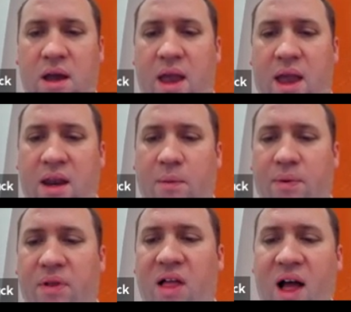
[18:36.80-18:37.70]
and
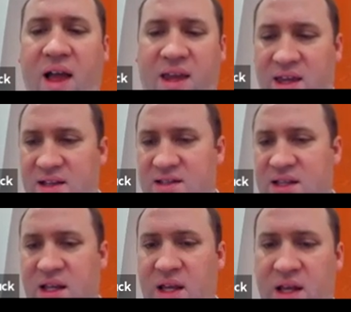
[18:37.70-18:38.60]
apply it
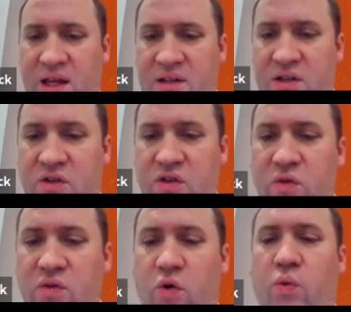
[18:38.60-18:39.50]
to
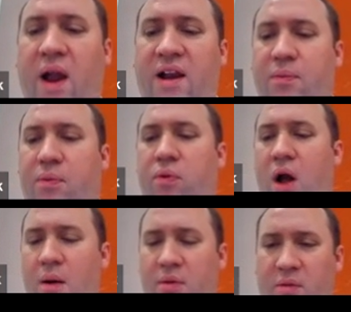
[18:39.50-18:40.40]
do direct
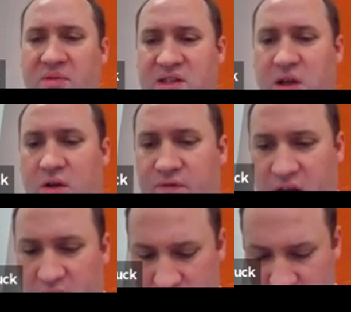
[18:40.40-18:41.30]
problem
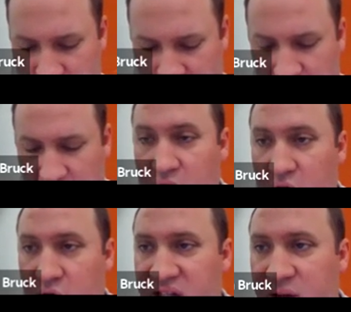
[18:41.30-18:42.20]
solving
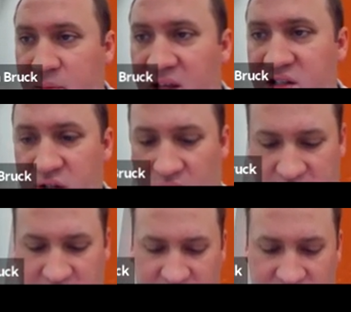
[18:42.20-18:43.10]
using dimensional
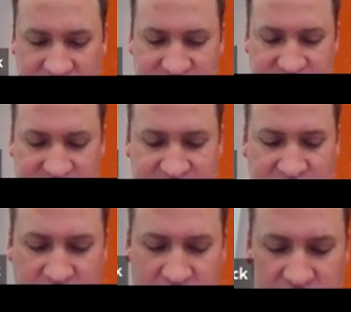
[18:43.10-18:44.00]
analysis,
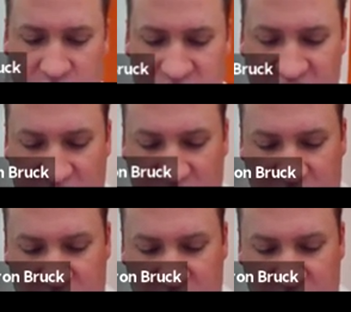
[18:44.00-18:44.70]
using